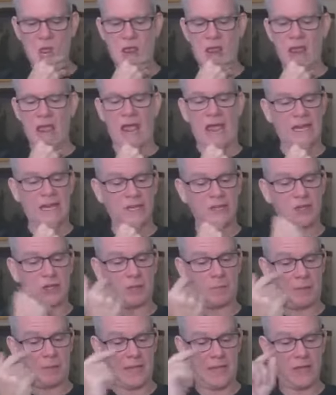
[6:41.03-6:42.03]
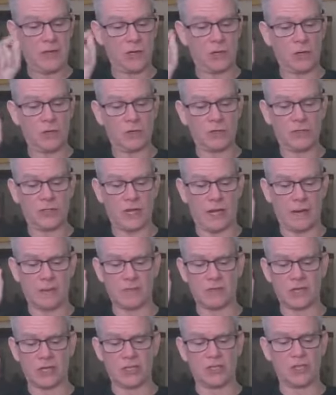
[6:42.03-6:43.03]
And he took Peter,
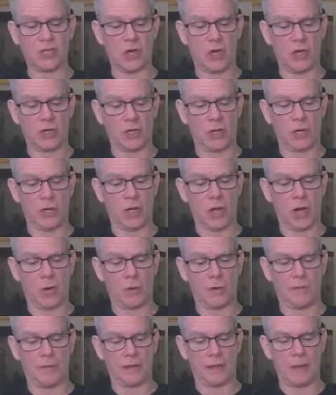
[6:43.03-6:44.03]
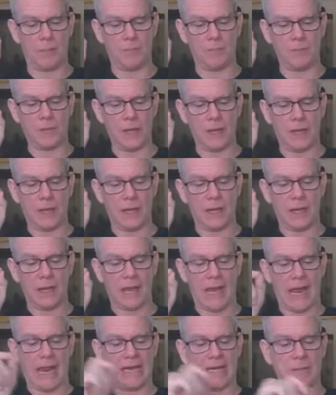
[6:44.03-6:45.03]
James, and John along with him.
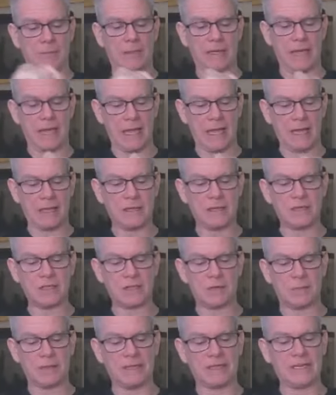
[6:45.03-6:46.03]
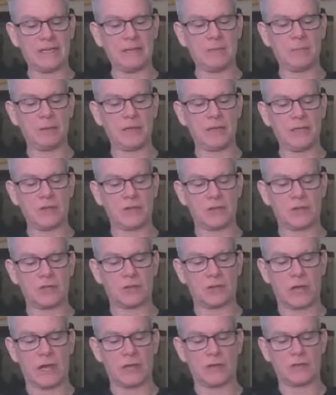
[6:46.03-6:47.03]
And he began to be deeply
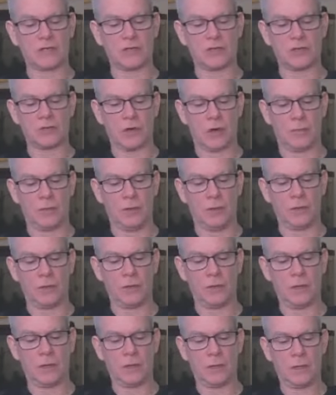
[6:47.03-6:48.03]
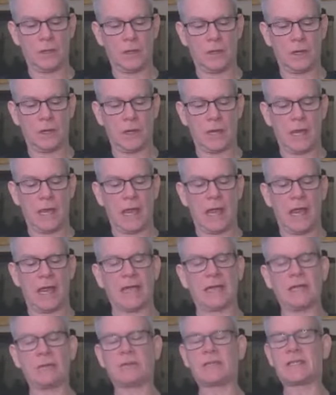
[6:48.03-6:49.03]
distressed and troubled.
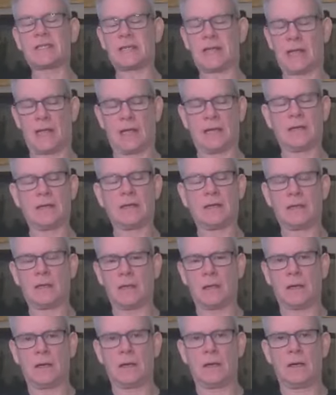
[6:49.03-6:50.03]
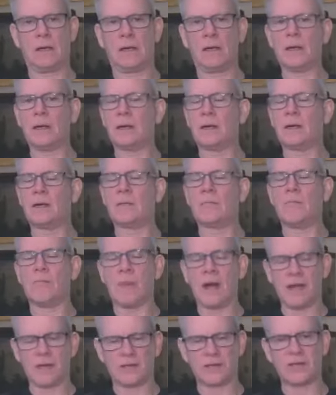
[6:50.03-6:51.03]
And he said,
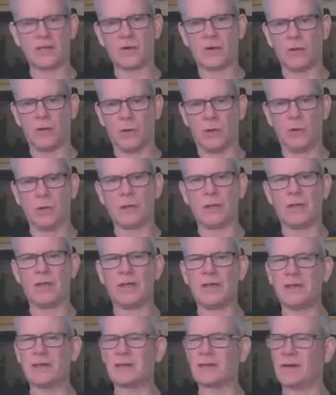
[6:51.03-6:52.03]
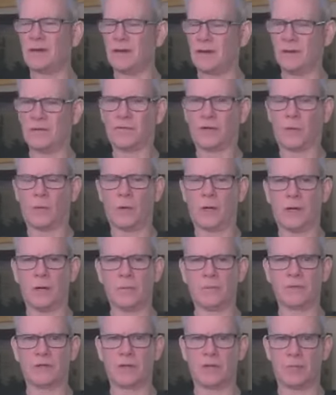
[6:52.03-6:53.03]
"My soul is
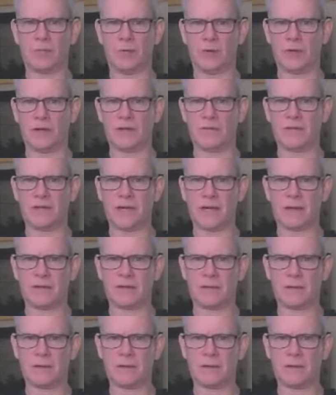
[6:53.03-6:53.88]
overwhelmed to the point of death.